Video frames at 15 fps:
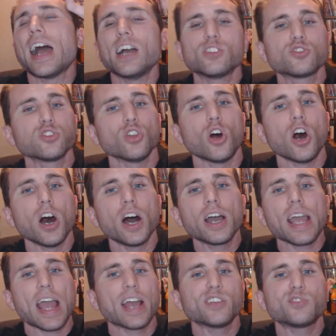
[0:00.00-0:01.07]
as
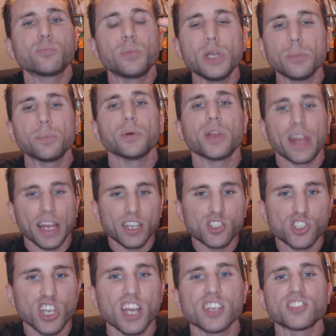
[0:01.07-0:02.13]
long as people
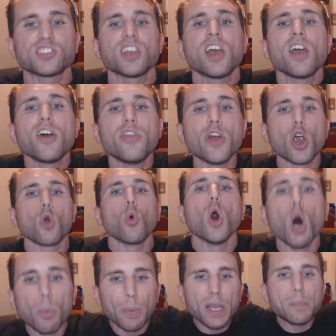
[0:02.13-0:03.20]
exist, there
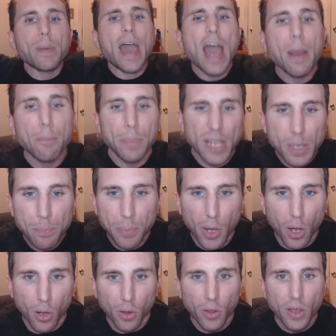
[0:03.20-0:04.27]
will be bad
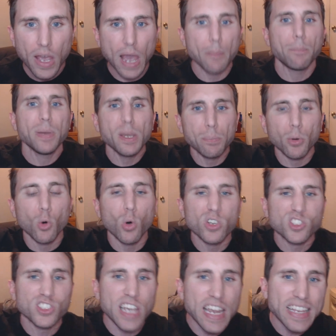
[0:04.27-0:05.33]
people and people
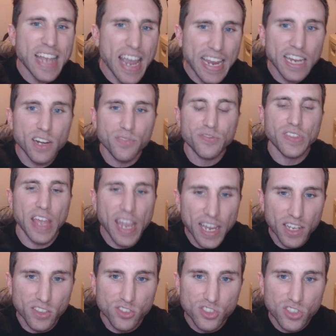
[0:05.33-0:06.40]
will say negative
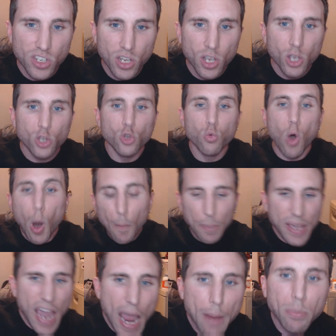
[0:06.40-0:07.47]
things. You
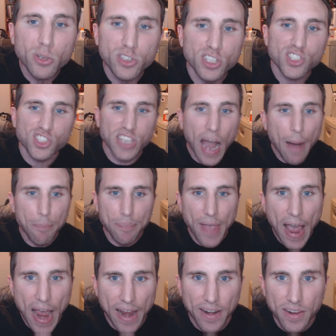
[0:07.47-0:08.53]
won't be able to stop
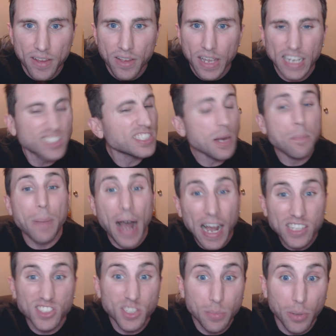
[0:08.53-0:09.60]
that. It's
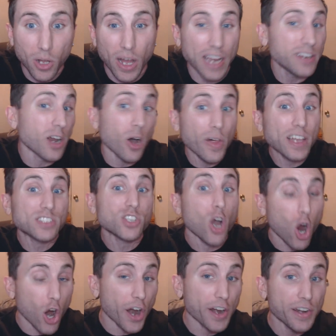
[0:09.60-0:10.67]
impossible. I know that's
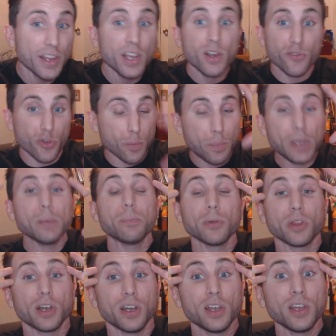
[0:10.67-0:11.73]
hard for
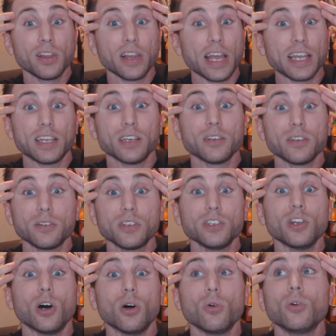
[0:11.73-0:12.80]
people to, like,
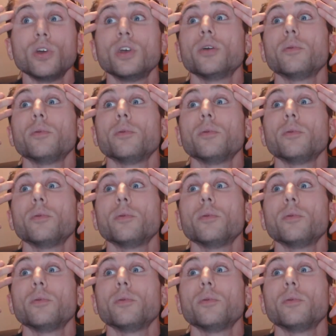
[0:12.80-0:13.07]
you know,